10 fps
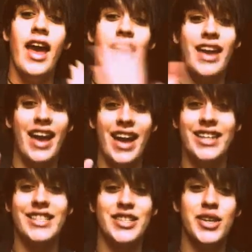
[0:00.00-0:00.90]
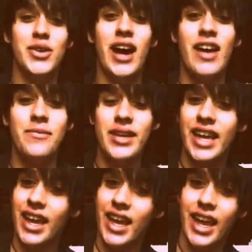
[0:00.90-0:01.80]
Hey guys, so I've been
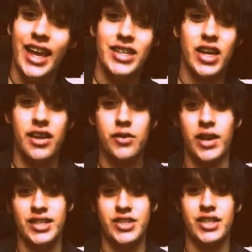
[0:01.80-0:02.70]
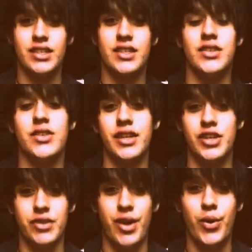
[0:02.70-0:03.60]
getting a ton of questions
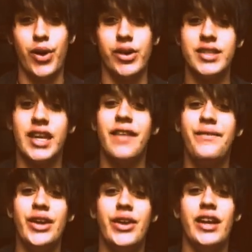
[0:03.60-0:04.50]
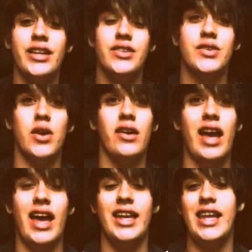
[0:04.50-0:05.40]
concerning dread orders, and I figured I'd just go
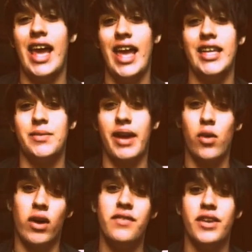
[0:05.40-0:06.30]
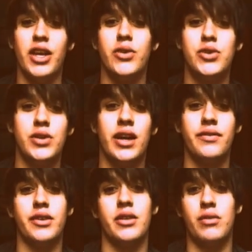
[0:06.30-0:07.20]
ahead and make one video to
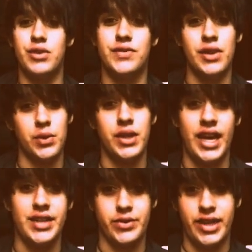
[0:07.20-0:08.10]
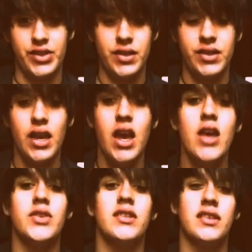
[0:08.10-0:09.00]
cover the most frequently asked questions.
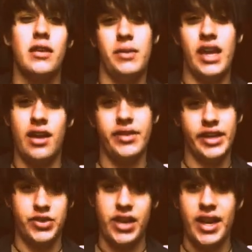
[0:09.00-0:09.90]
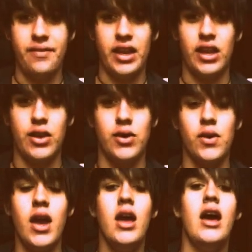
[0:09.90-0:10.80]
So this is going to be kind of like a dread
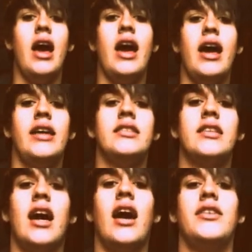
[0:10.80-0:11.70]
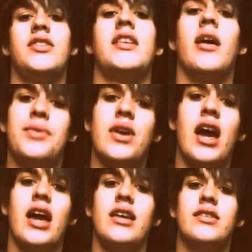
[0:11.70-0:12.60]
FAQ, and just to help you
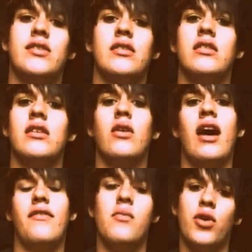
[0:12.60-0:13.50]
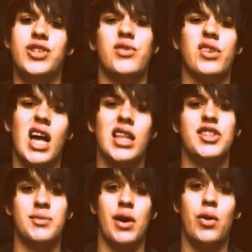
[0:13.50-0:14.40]
guys, have a more general
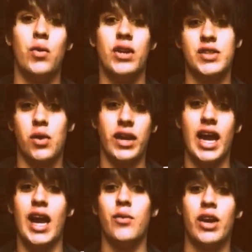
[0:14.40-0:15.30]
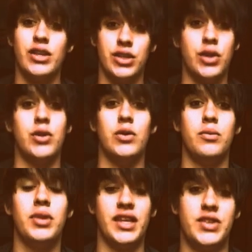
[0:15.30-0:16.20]
knowledge about what's going on when you
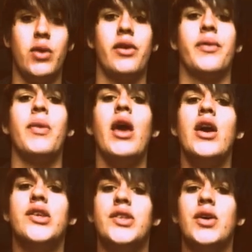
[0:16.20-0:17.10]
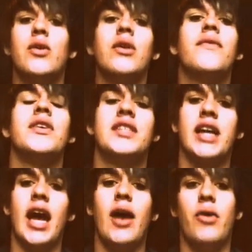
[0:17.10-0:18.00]
place an order. So the first
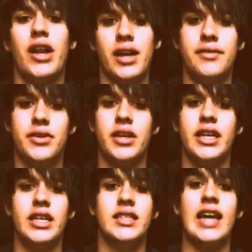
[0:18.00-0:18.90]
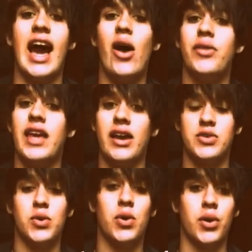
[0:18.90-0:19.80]
thing I want to cover is how the
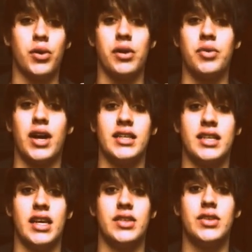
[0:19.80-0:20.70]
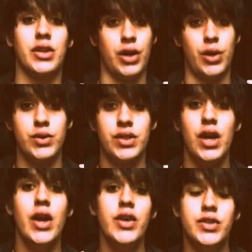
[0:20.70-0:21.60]
actual ordering process goes.
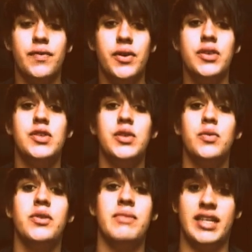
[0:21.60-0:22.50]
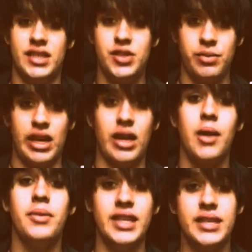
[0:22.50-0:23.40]
So first you would message me.
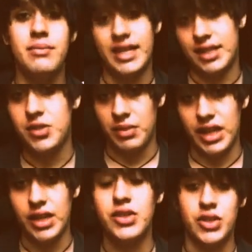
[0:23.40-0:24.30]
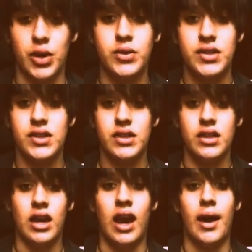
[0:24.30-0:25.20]
Please message me. Don't
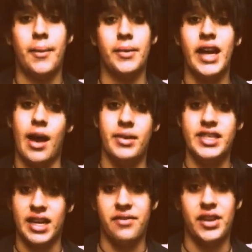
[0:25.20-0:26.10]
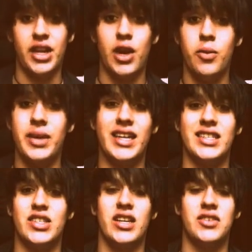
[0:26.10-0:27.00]
comment on a video
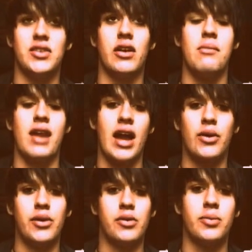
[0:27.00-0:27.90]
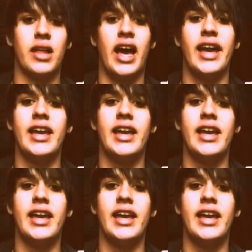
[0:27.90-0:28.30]
because chances are I'm not going to reply.